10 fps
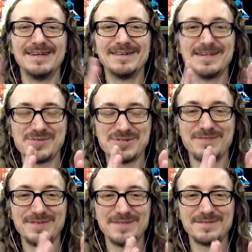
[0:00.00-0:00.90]
you don't give
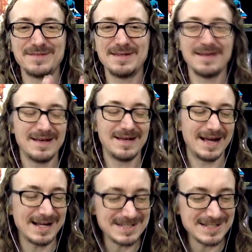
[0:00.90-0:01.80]
yourself enough. T-
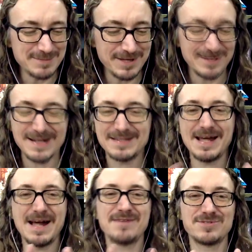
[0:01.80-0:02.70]
I guess it's better not
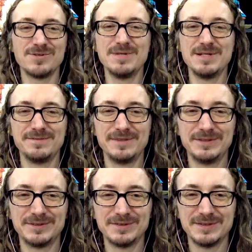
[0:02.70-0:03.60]
to have so many
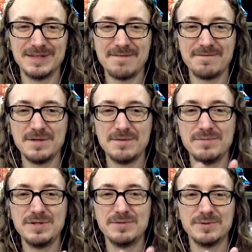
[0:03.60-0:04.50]
features and have them
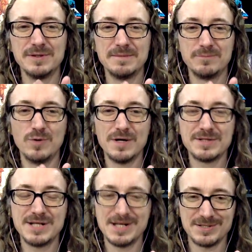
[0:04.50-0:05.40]
be really well
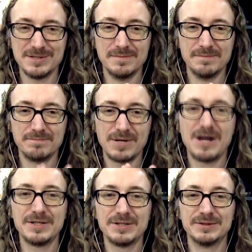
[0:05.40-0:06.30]
tested and
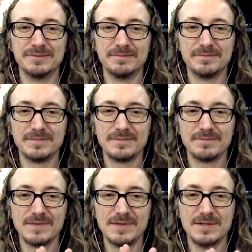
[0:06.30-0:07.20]
polished and,
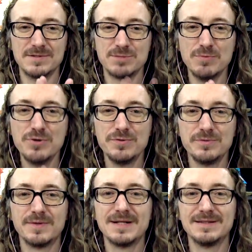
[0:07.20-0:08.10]
and
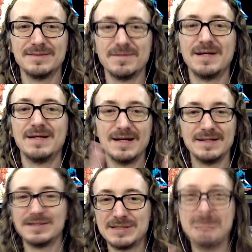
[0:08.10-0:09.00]
smooth, right? Than
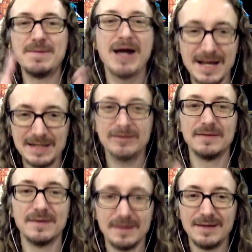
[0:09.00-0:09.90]
uh, just to keep adding
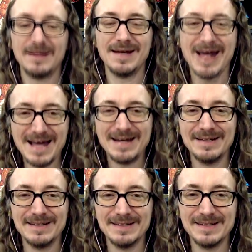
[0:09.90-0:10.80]
and
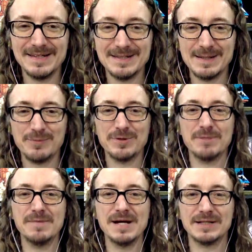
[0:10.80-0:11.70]
adding and end up with a
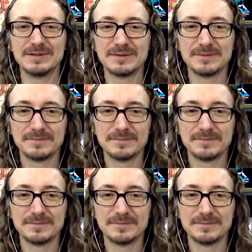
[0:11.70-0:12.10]
mess.